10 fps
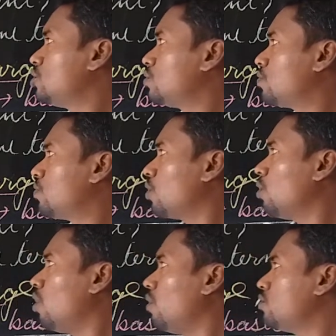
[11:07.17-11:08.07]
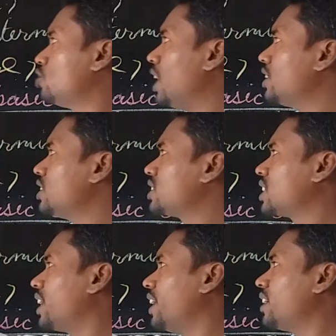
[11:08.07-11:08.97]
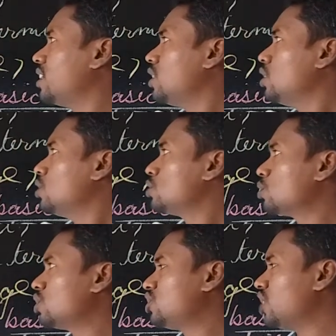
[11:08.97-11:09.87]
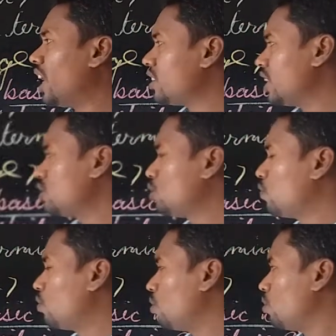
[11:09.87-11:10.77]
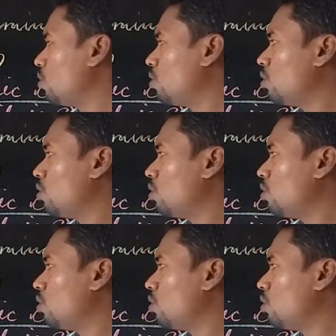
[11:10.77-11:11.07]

flow of charge is correct, so the charge has to flow.